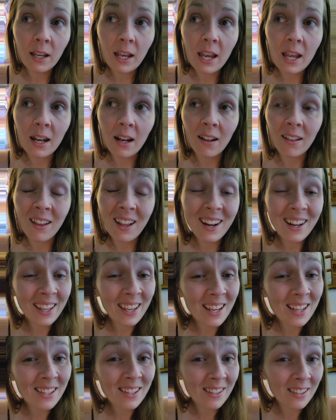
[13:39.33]
And in a lot of
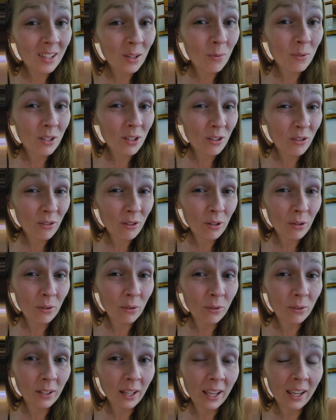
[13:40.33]
cases, it was true.
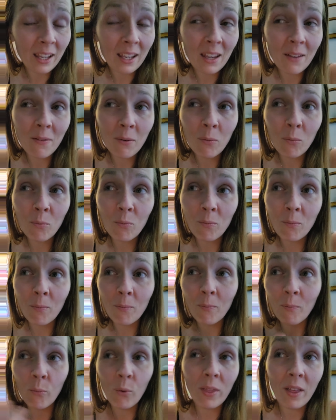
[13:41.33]
Like even
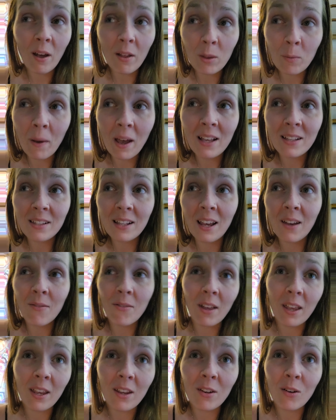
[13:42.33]
without the past life,
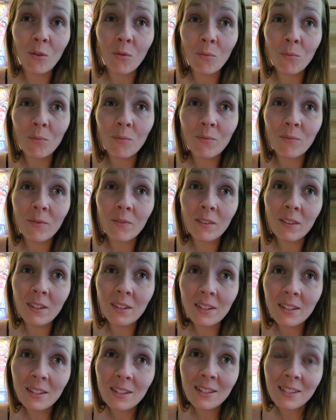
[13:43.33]
like, you know,
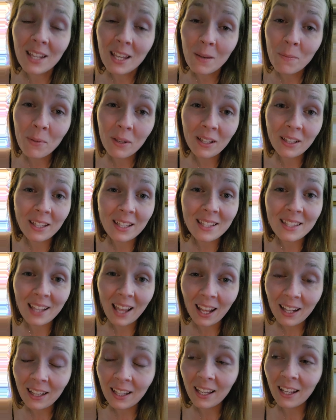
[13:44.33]
typically,
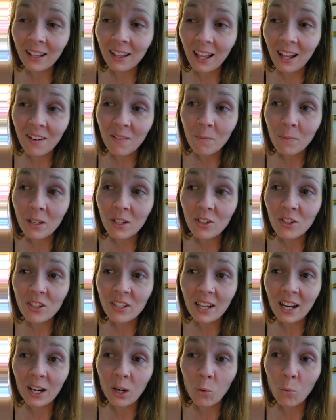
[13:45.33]
sadly, a lot of men
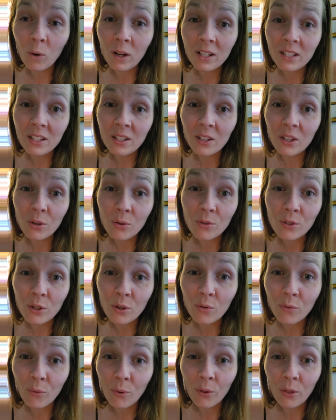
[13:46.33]
just kind of want to use
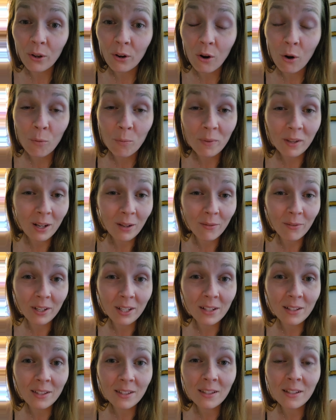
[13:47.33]
you for their own
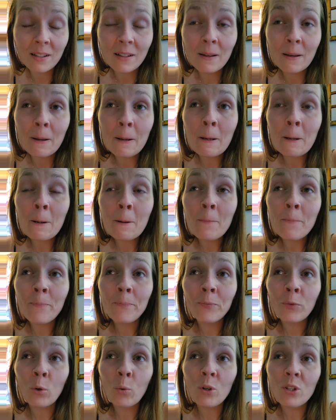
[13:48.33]
benefits.
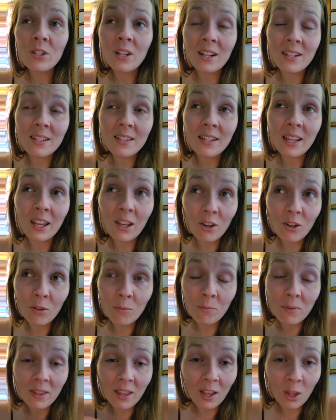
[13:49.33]
Which not to say it
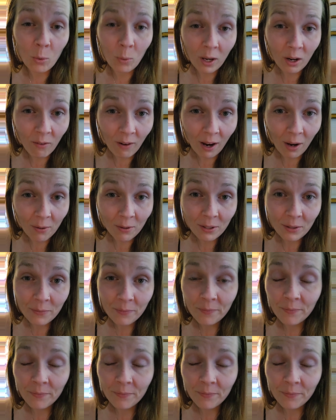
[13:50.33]
couldn't be the other way around.